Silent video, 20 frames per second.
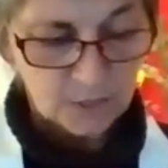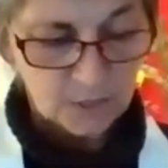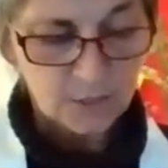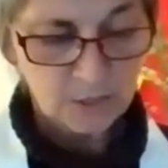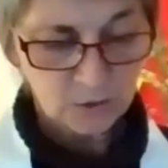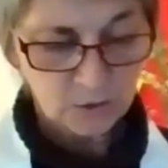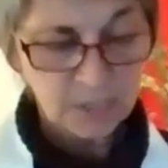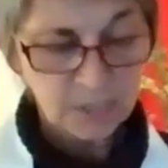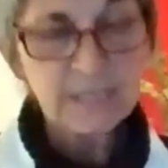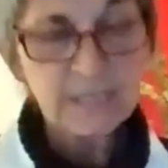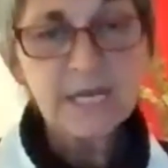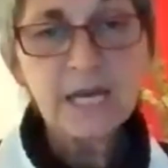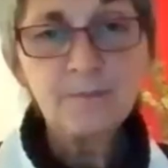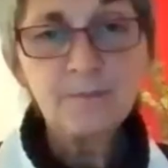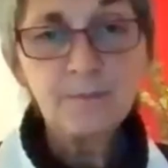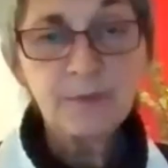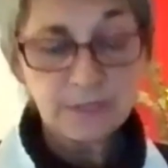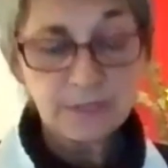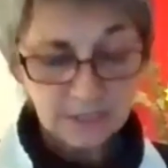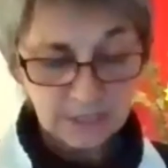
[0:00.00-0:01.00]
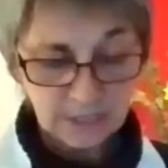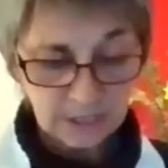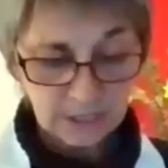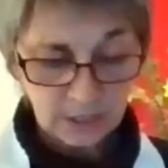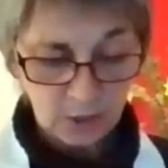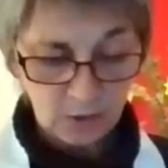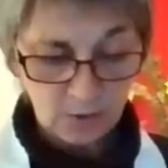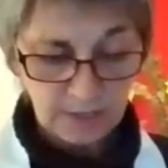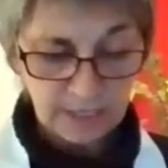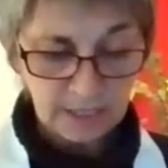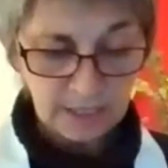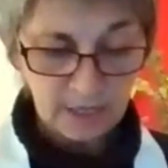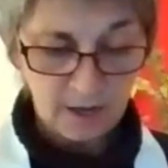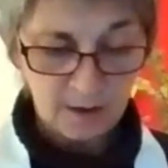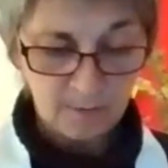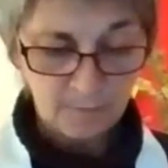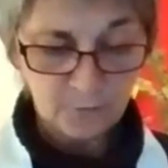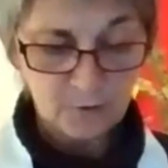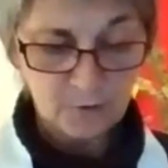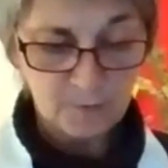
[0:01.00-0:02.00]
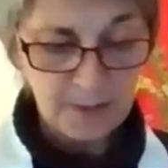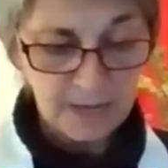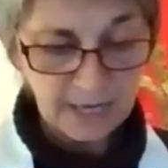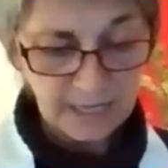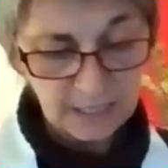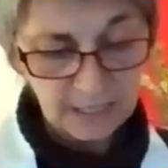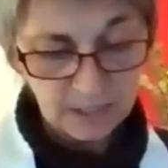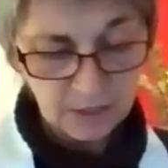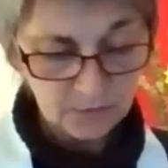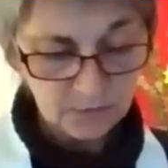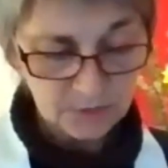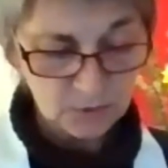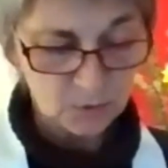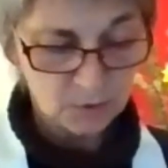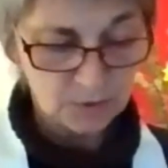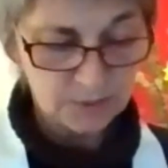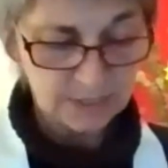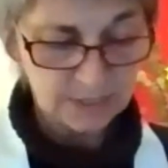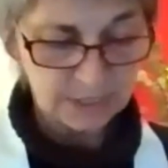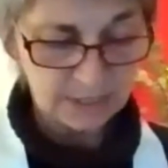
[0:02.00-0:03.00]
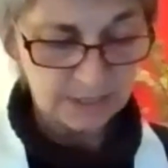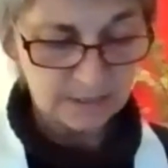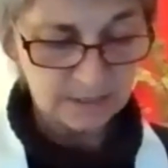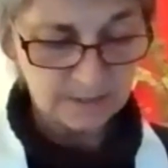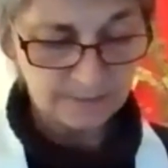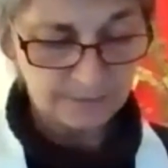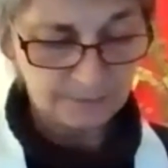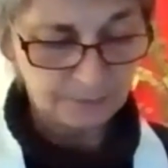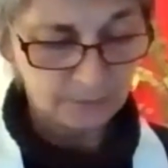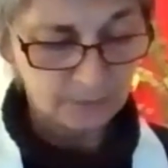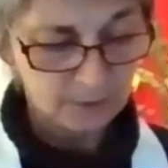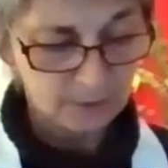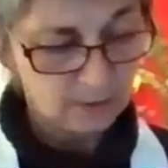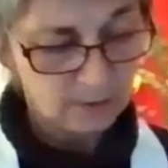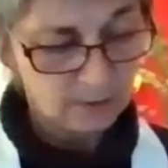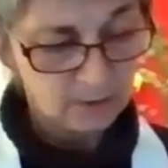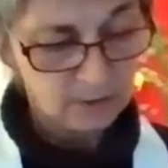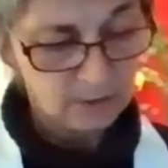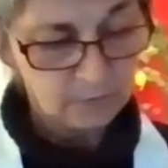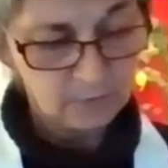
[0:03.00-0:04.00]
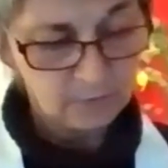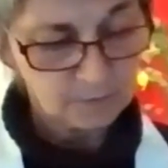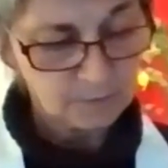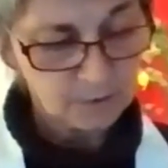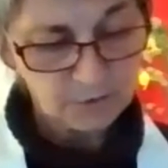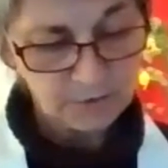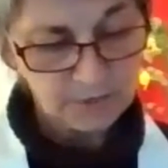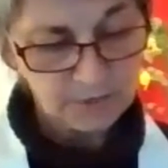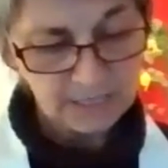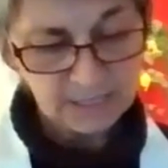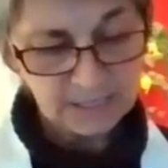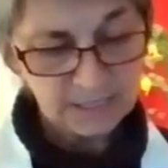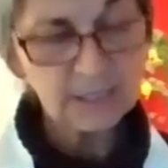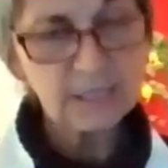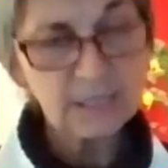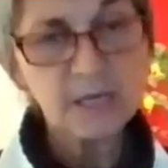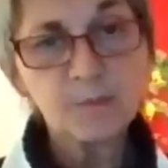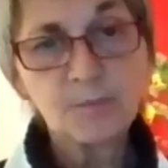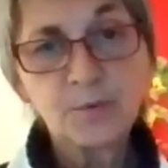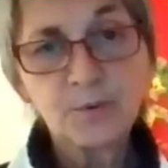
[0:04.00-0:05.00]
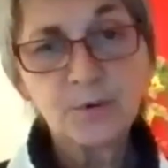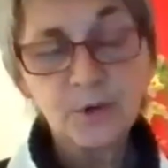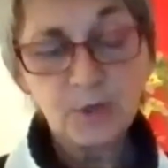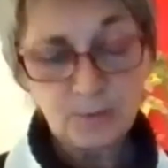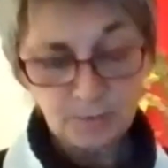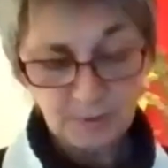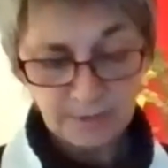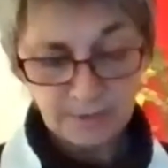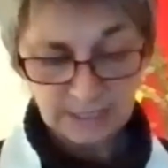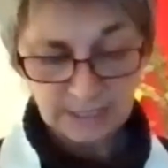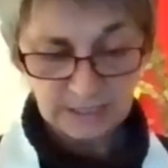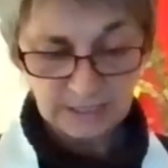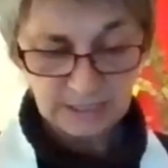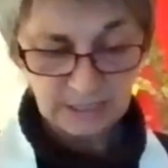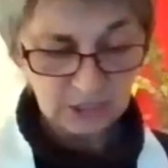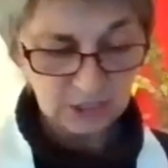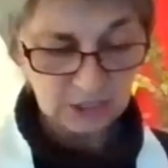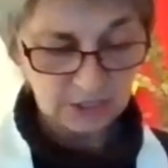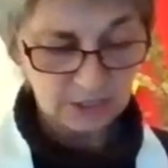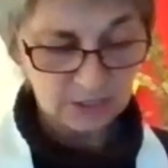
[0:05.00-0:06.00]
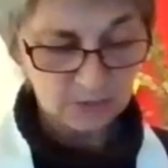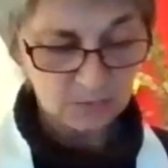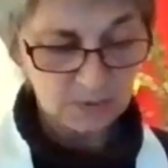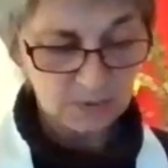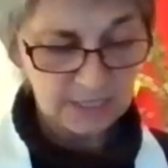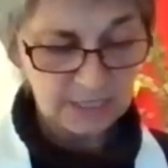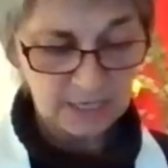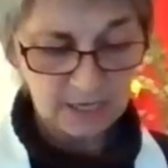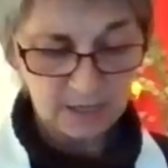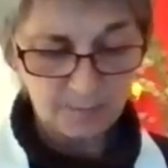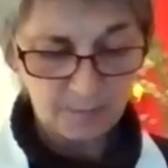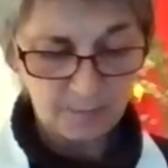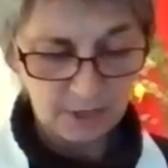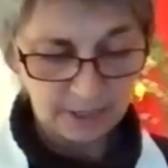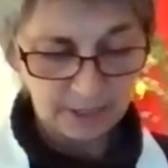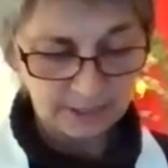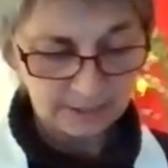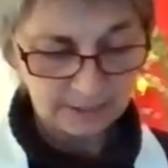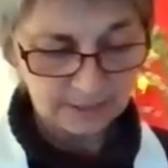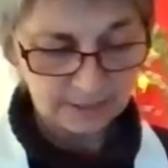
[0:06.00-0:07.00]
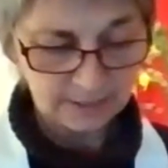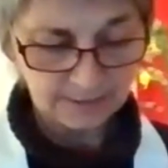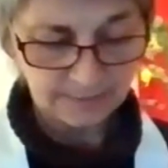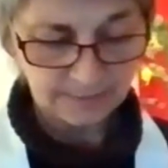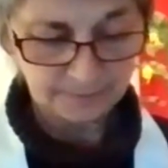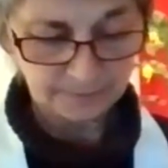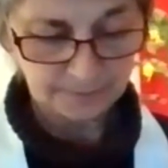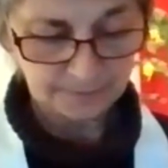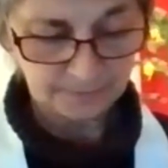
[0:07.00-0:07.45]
So contentment can only come from our inner resources, from creating the appropriate conditions within our mind.